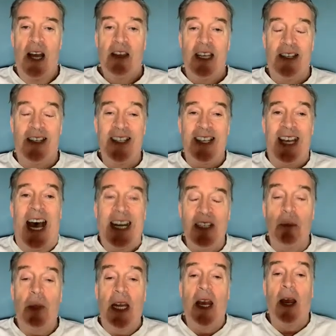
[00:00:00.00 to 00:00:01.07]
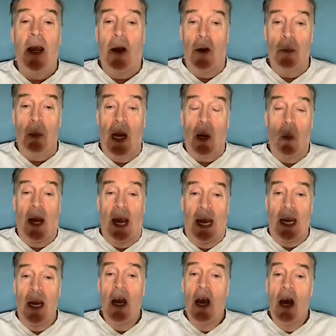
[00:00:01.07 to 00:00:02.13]
that this had to be heard by
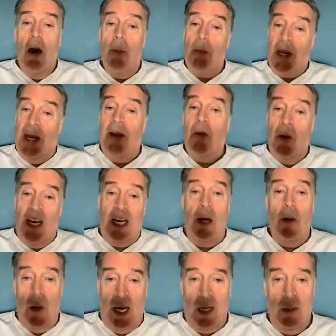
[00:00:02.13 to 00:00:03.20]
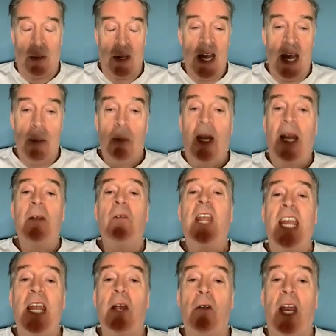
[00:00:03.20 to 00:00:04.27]
way of plenary hearing. Plenary
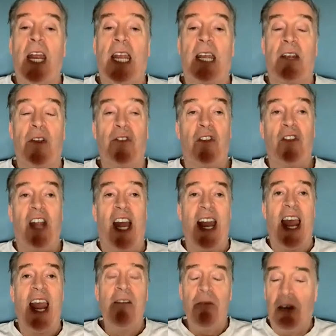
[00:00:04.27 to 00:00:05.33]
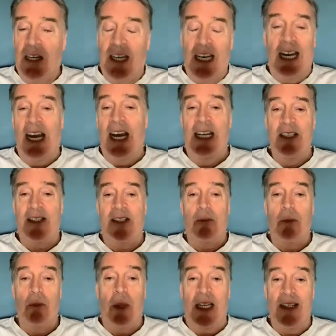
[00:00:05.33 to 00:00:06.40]
hearing is that everything that has
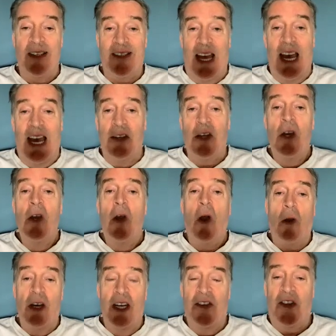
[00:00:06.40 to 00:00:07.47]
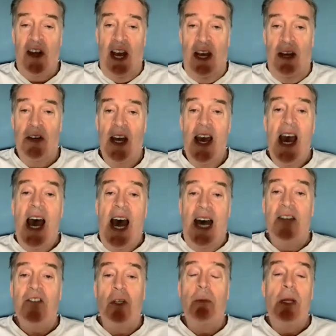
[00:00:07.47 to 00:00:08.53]
been said or is said
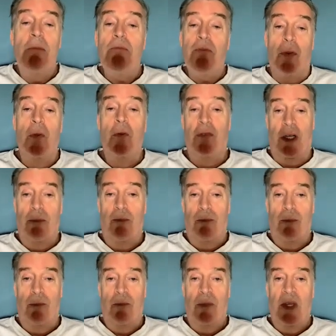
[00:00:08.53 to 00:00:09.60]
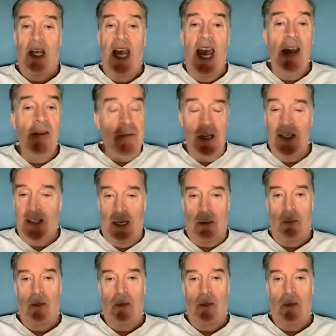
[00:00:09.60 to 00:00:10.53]
has to be proven. Everything.